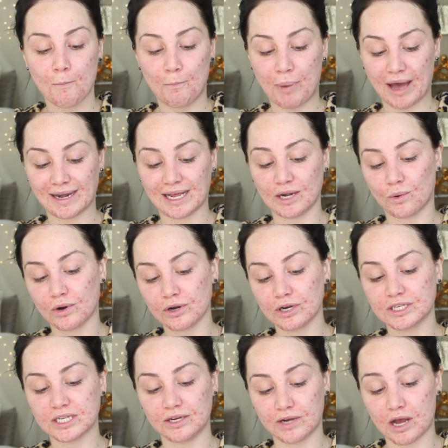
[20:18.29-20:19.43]
But in order
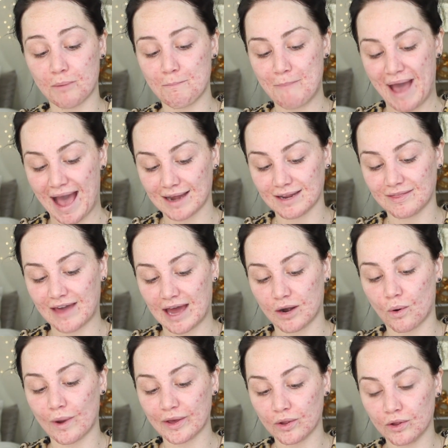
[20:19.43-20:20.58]
to combat that
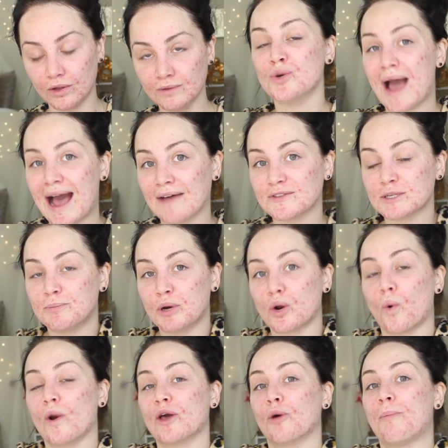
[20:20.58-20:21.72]
oil, you have to put
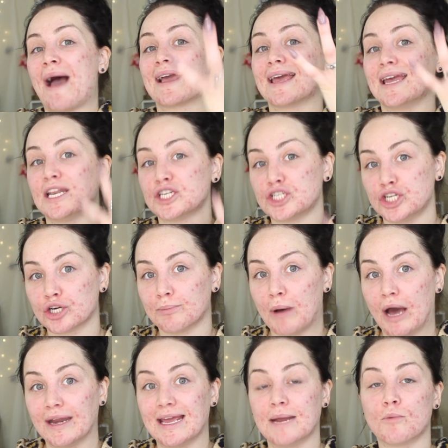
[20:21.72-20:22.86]
oil back into your
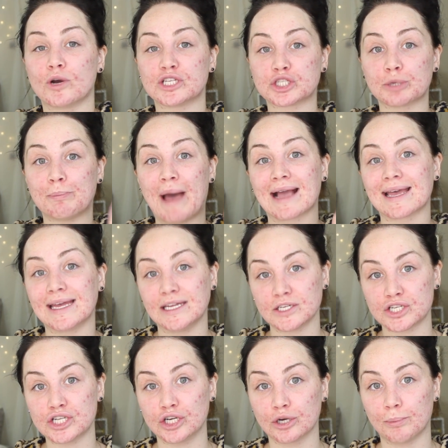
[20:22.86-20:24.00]
body and moisture back
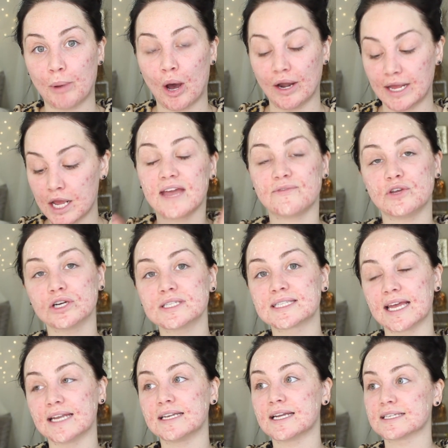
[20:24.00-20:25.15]
into your body. If your
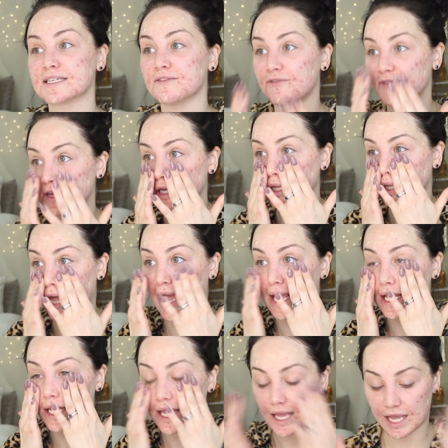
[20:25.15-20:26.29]
skin doesn't feel
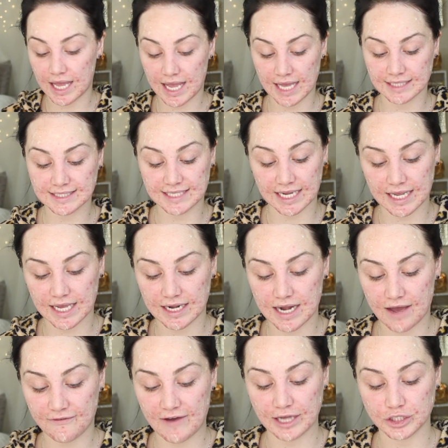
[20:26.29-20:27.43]
like it's getting
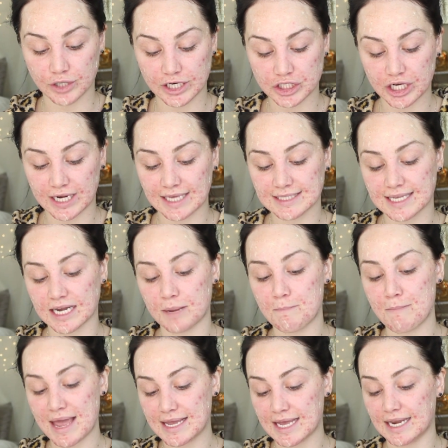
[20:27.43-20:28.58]
enough hydration, it's gonna
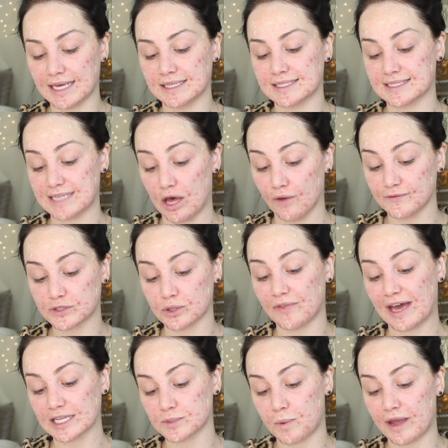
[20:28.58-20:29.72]
make it itself. So
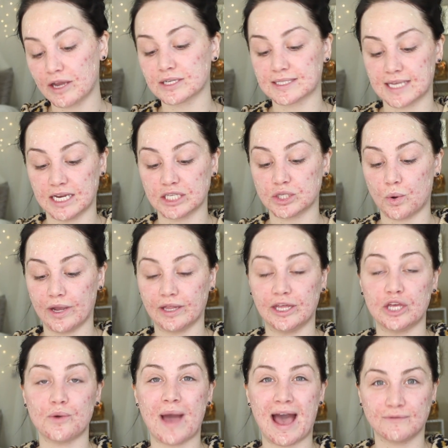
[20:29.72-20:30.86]
that's why your skin is oily.
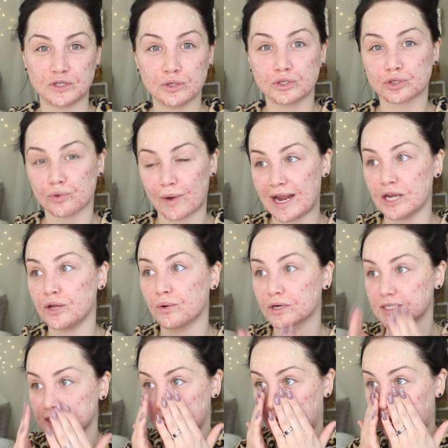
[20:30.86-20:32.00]
You have to train your
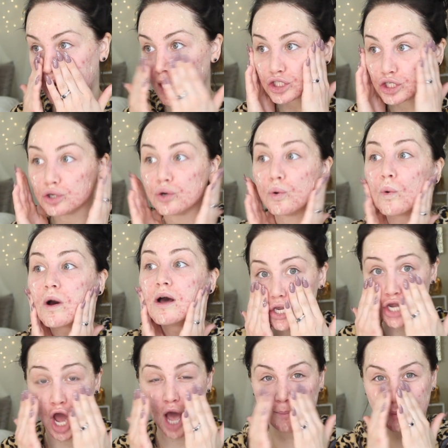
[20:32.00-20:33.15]
skin to
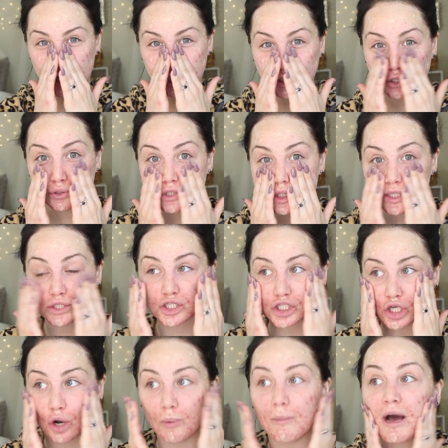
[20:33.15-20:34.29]
not produce
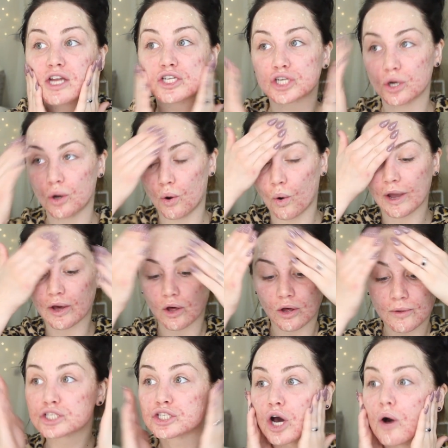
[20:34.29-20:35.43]
so much oil.
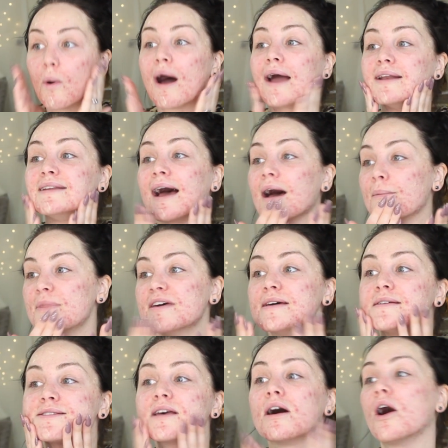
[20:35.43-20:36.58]
So I dab
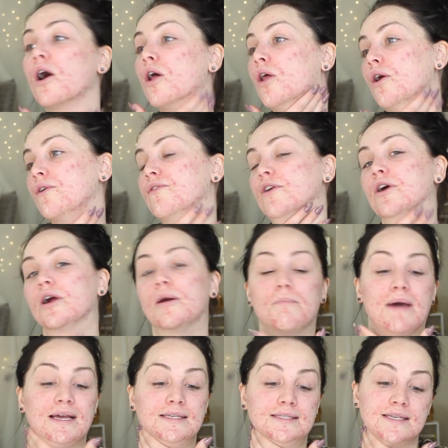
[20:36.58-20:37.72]
this all over
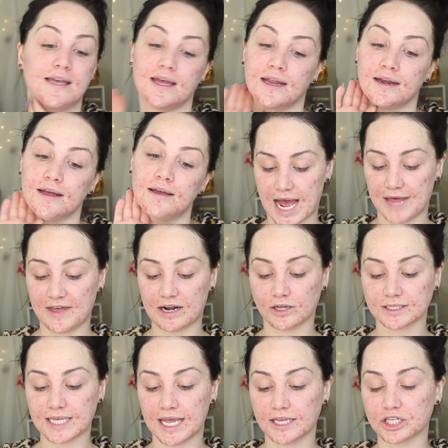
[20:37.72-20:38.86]
my skin and then I'll
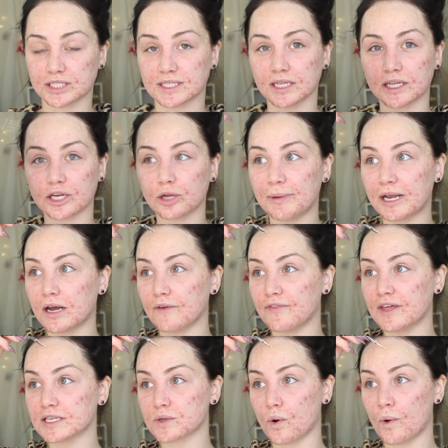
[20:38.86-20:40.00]
take just a little bit of
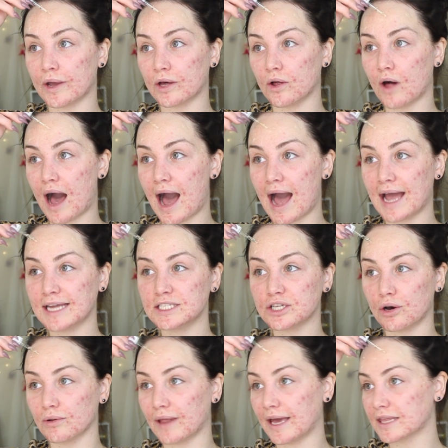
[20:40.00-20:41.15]
this oil. I
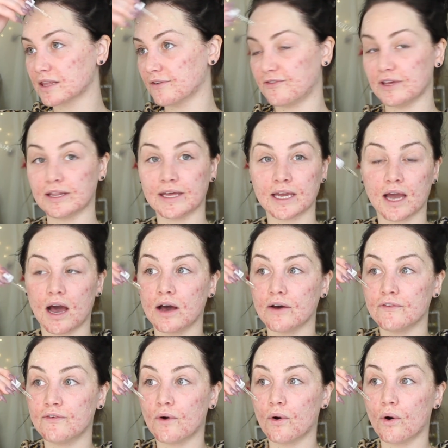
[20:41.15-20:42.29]
don't like the feeling
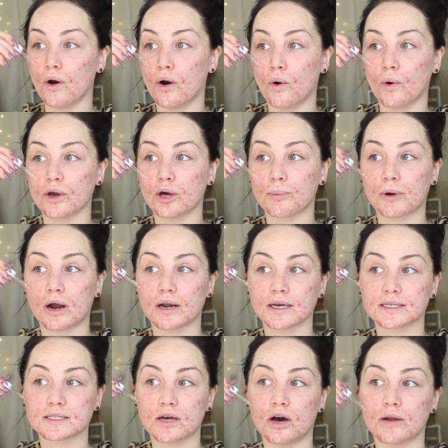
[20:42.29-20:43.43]
of oil
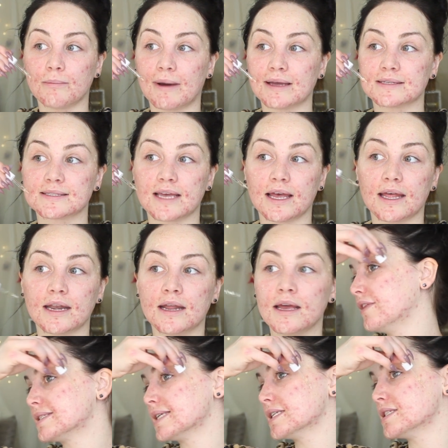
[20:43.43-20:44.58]
products on my skin.
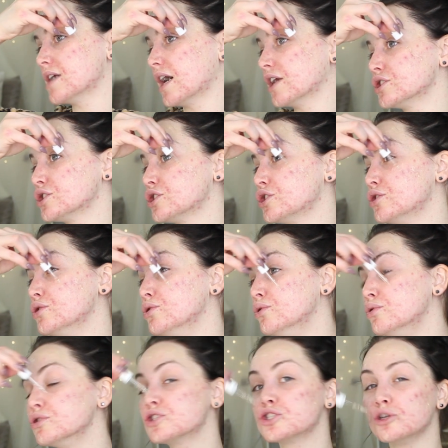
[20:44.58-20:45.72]
This is not
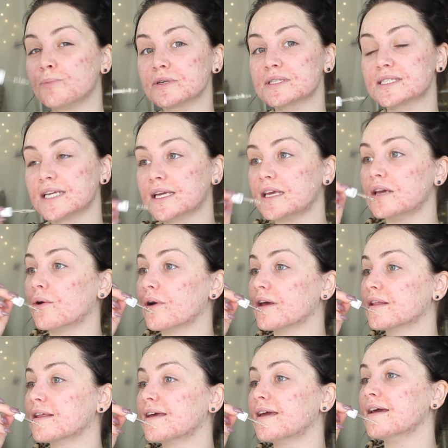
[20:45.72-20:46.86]
too super sticky
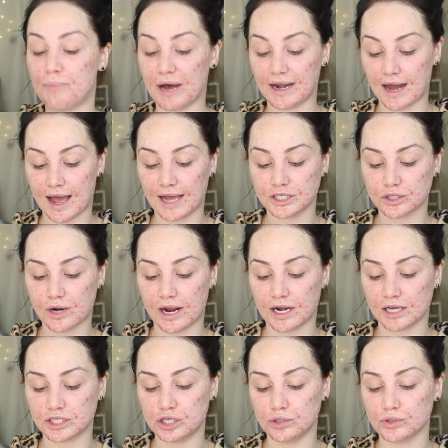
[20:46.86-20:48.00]
oily, but I try
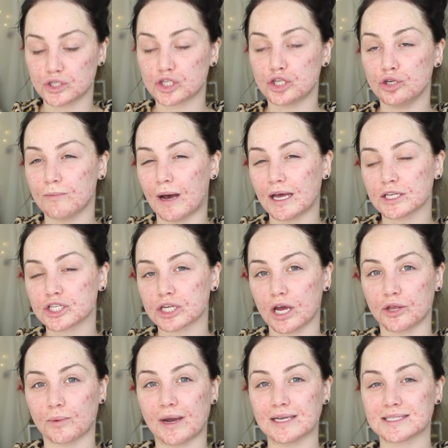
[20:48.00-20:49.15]
not to use too much.
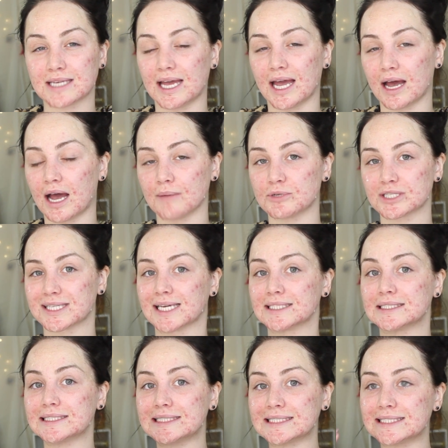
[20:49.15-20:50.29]
Otherwise, I'm just like,
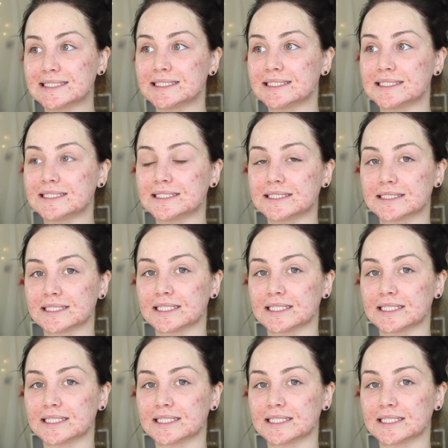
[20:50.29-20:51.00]
ugh.